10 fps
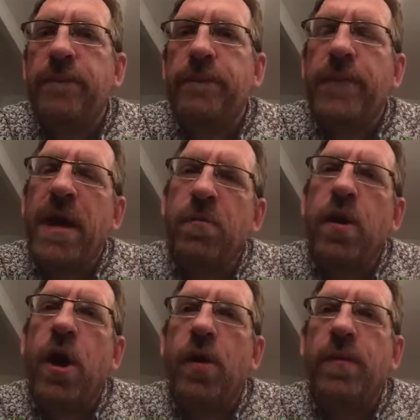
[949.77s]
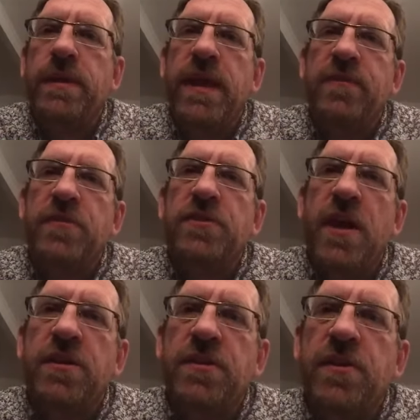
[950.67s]
but we're hoping that if you
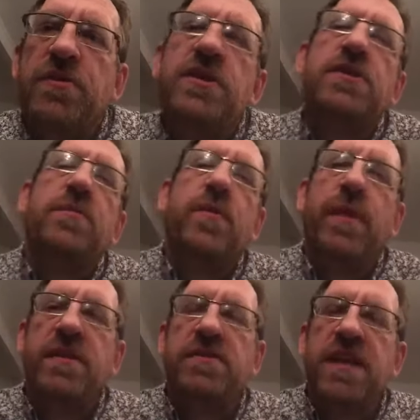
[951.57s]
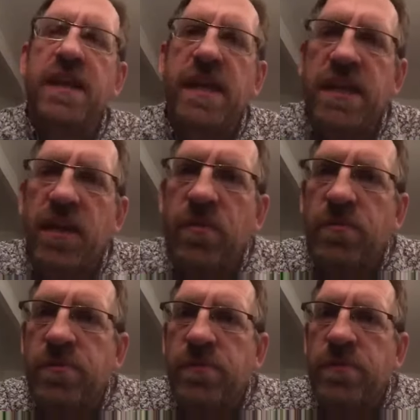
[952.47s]
start the new system, you'll be able to take it in
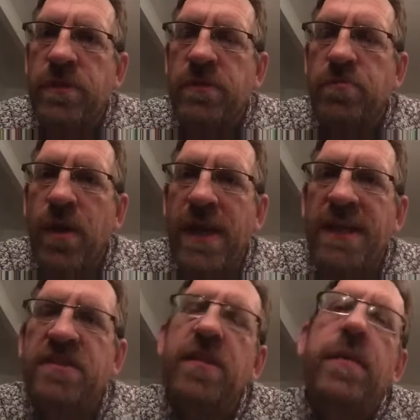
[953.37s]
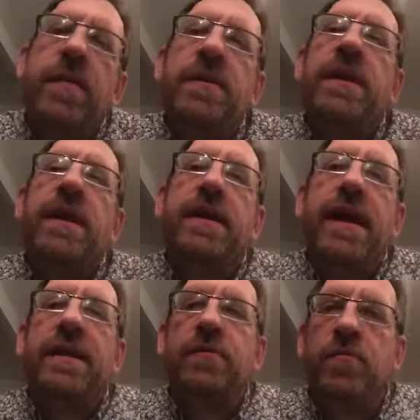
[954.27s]
the way it is at the moment,
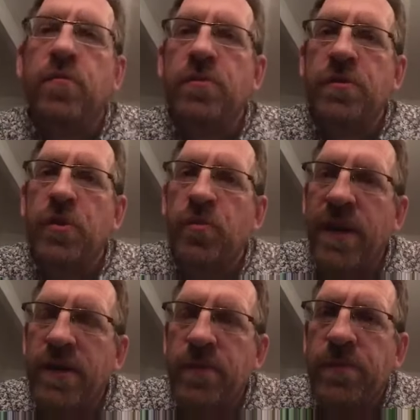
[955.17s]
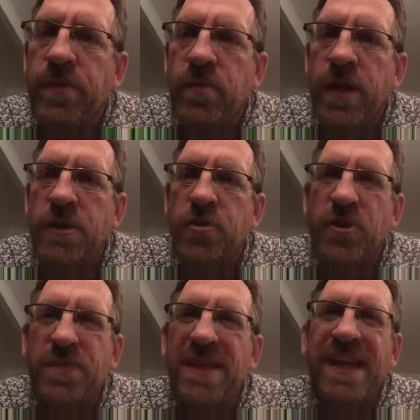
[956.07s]
or the new way. You'll get a
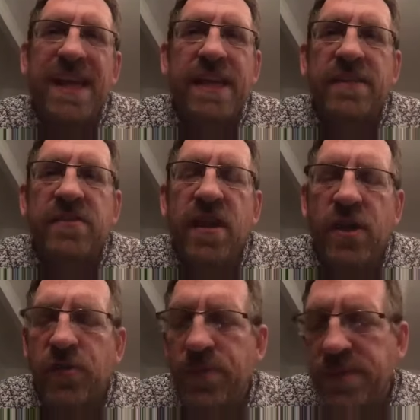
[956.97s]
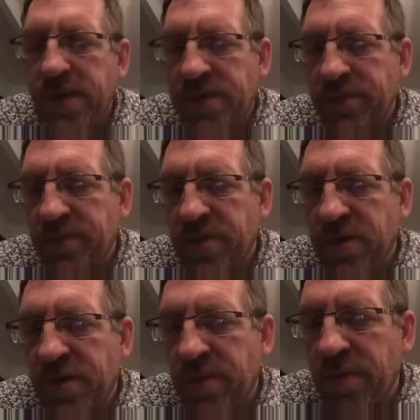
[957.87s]
choice, but that again isn't 100%
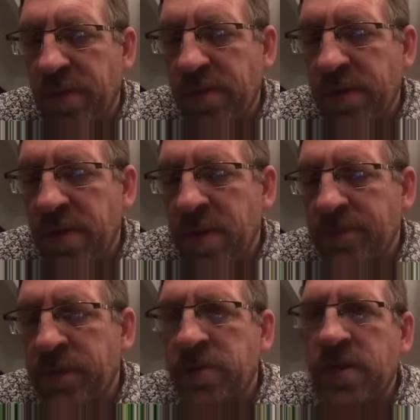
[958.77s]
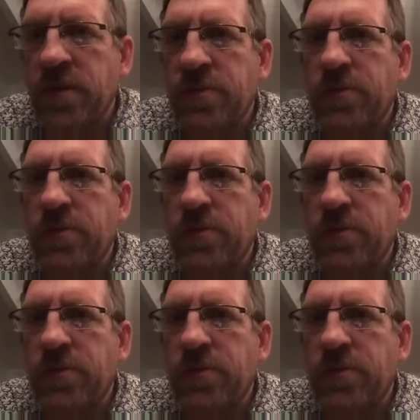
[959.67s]
certain at the moment. So lots of